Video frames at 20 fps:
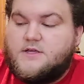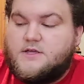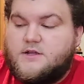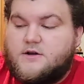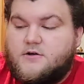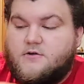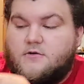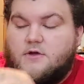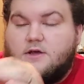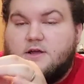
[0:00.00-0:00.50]
you
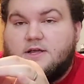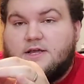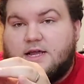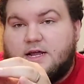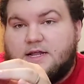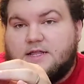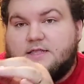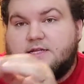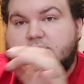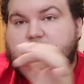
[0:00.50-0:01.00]
know,
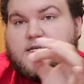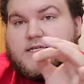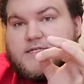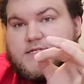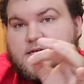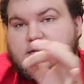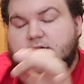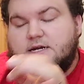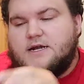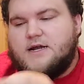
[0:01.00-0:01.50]
getting the discs
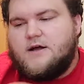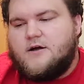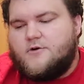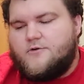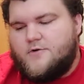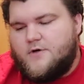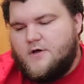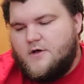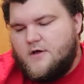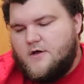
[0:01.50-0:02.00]
in and
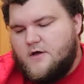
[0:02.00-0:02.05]
out.